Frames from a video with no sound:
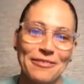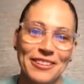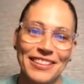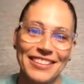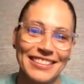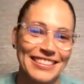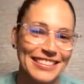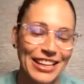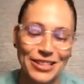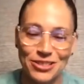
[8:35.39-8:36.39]
You
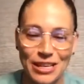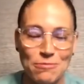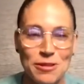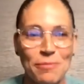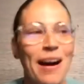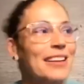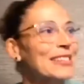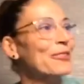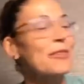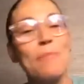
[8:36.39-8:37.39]
can't just keep them in the box.
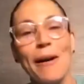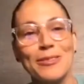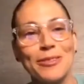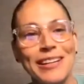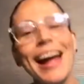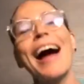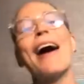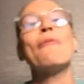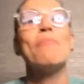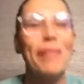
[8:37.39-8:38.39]
They're in the box right now,
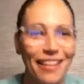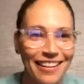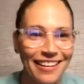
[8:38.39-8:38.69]
but